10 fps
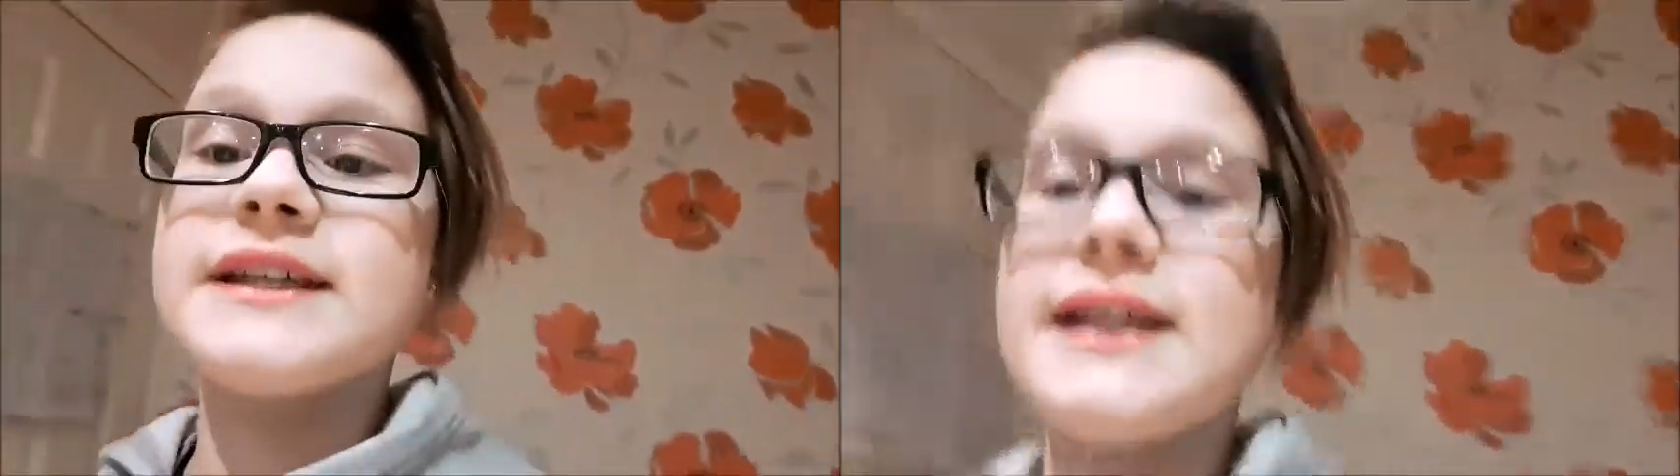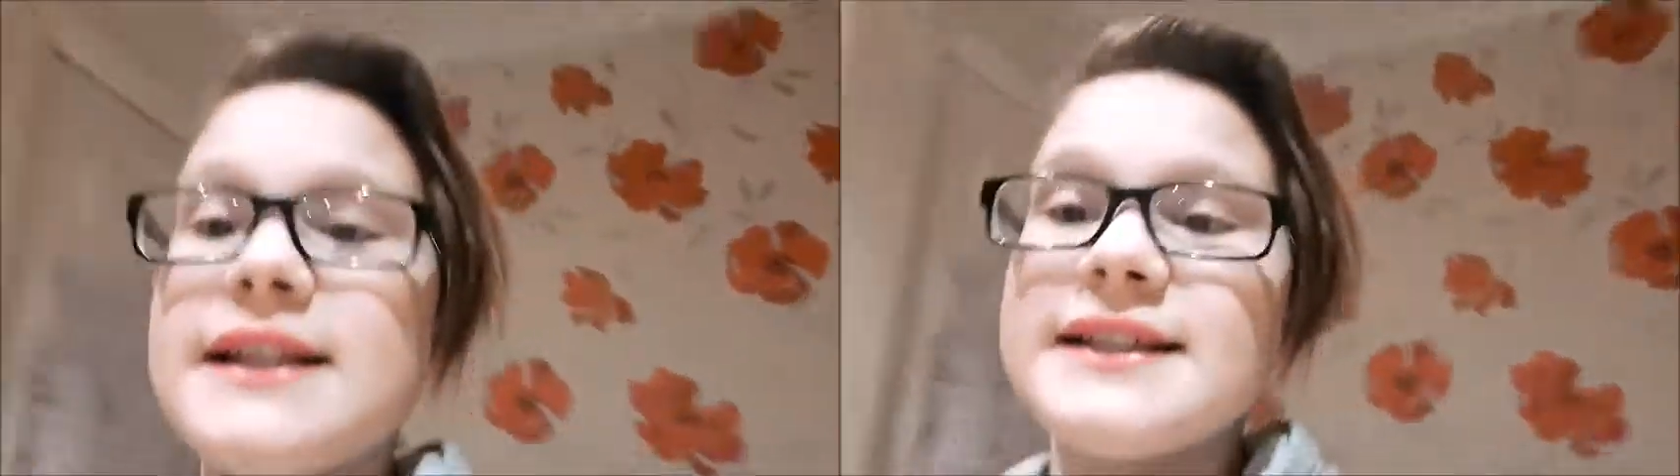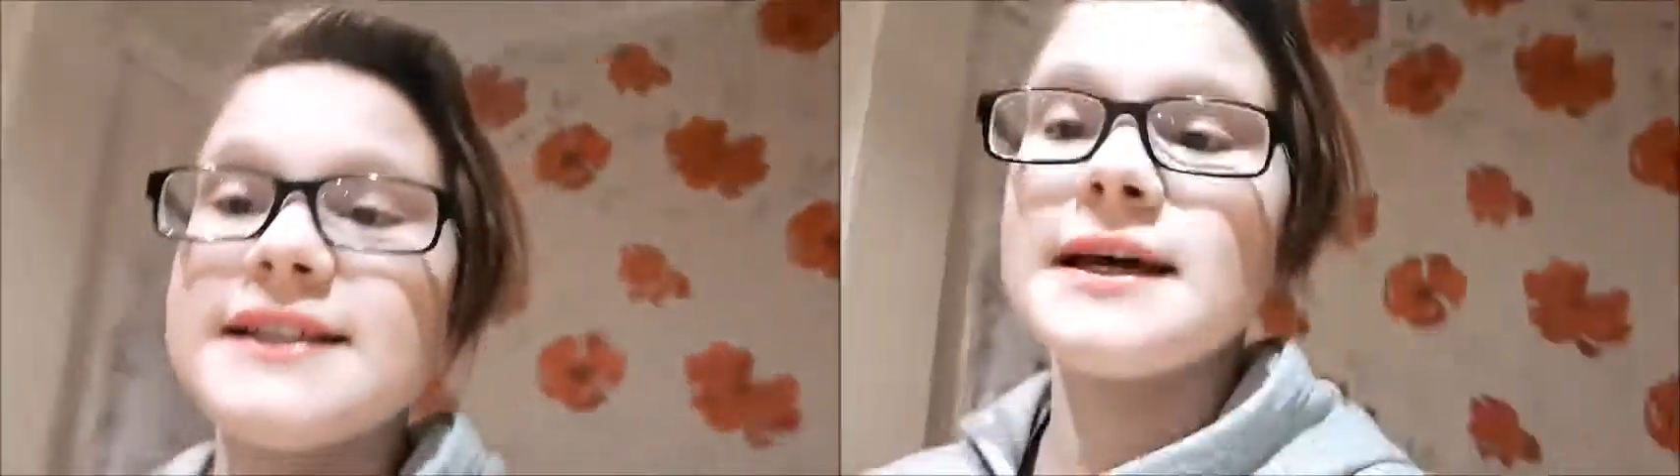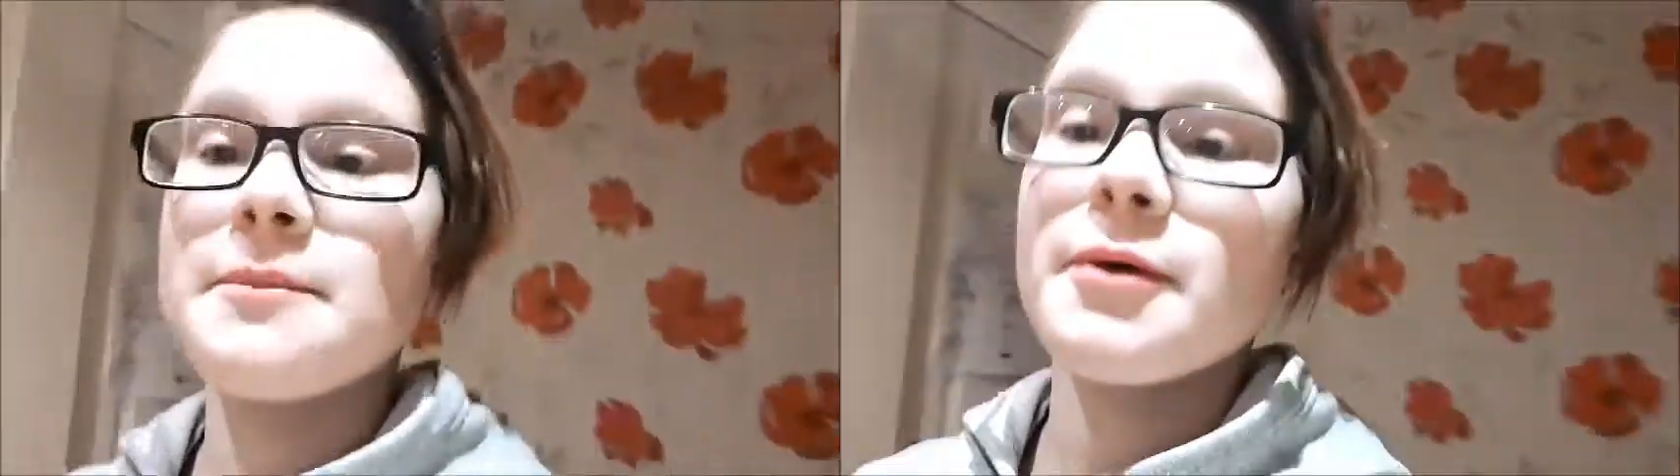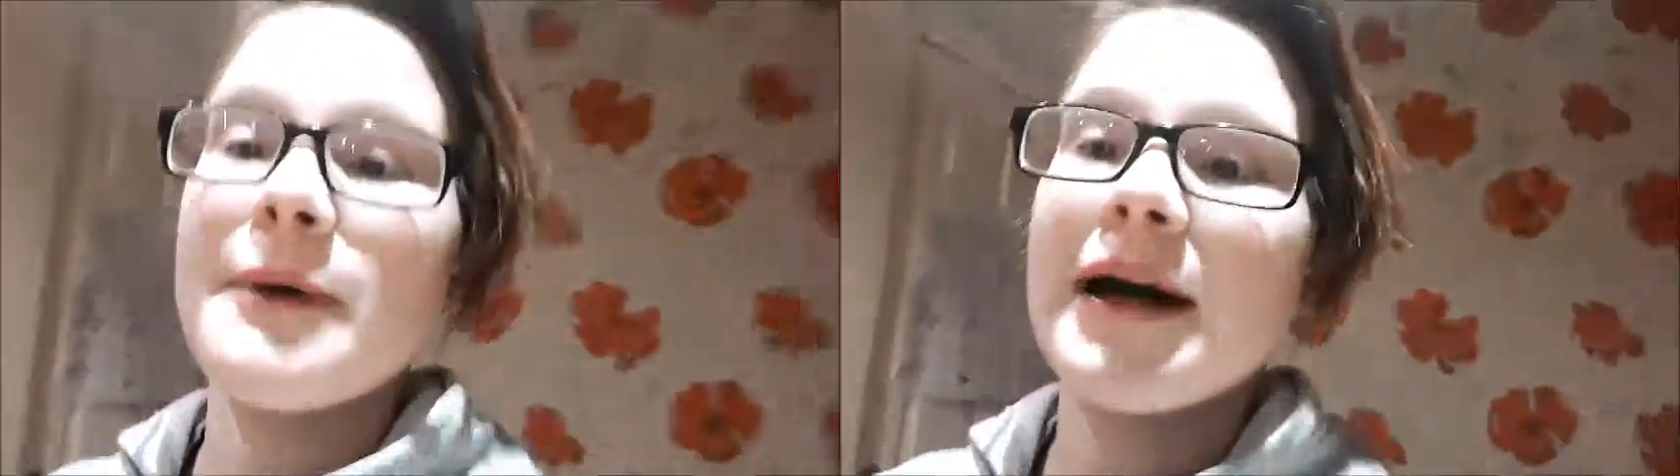Daily
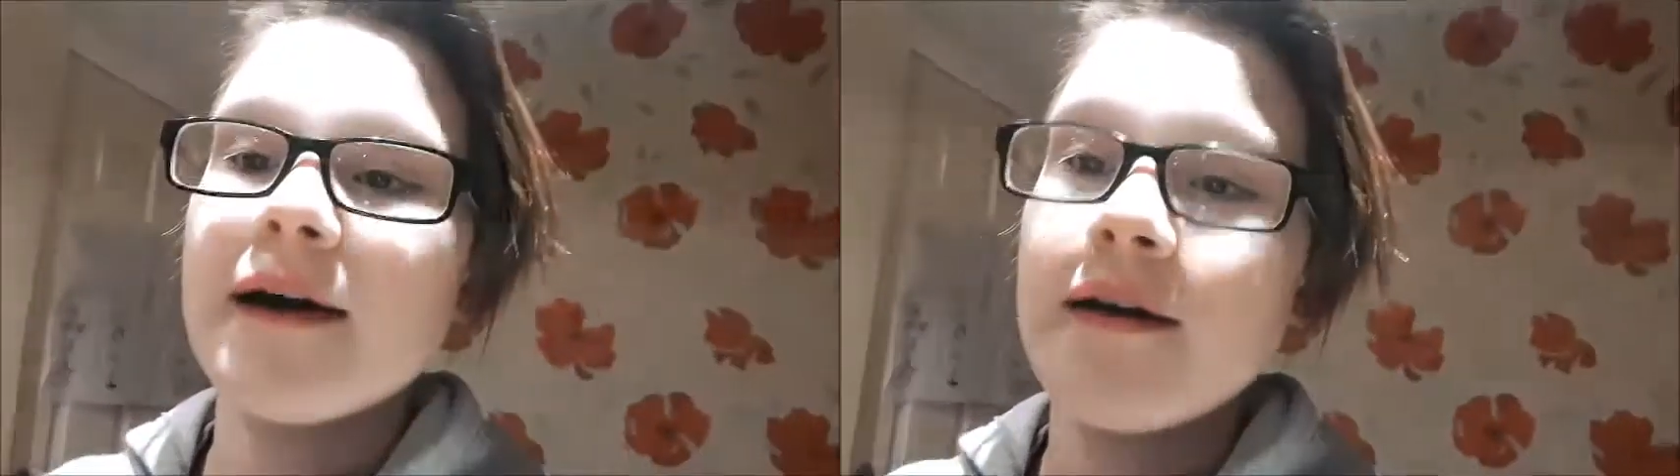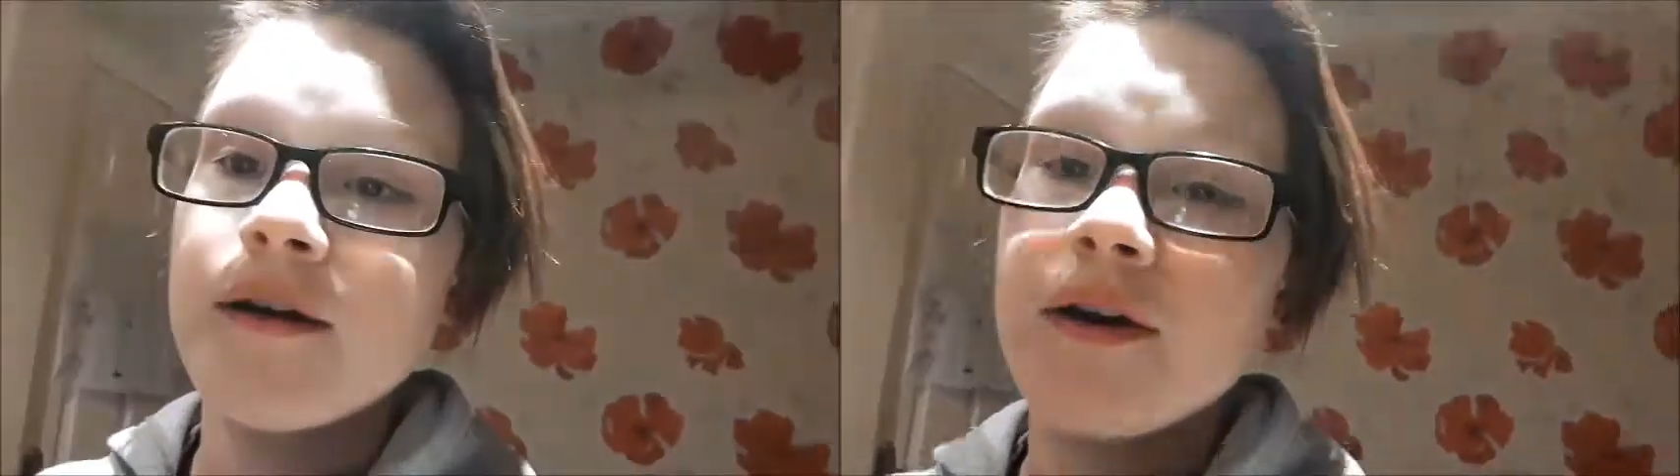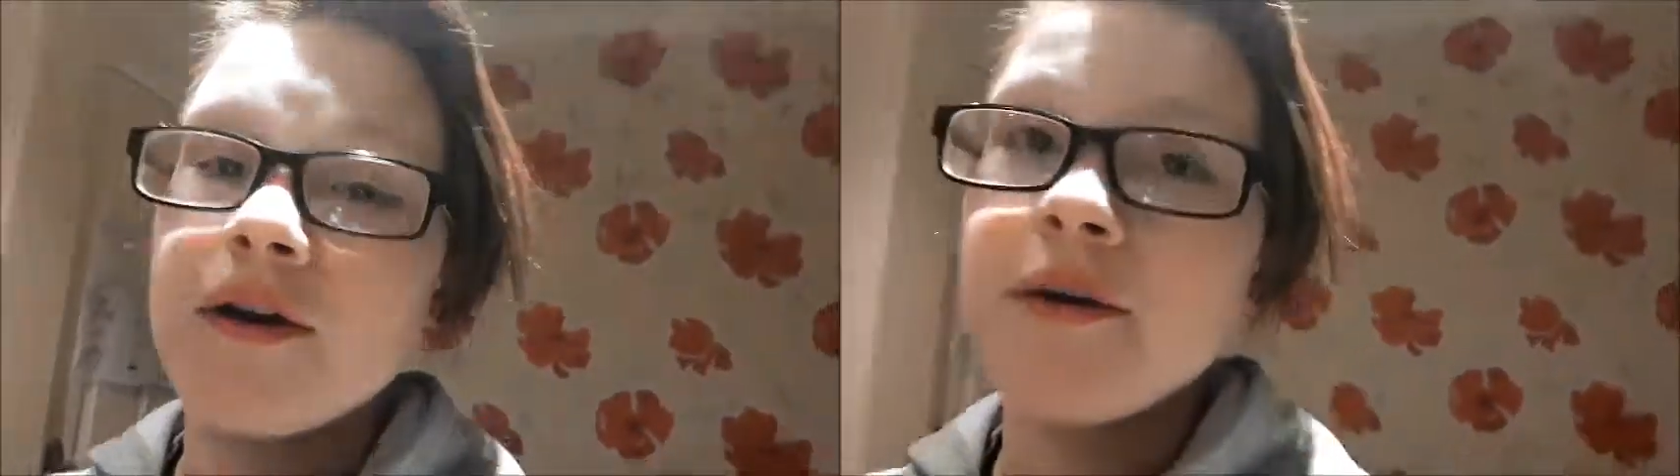December, but um,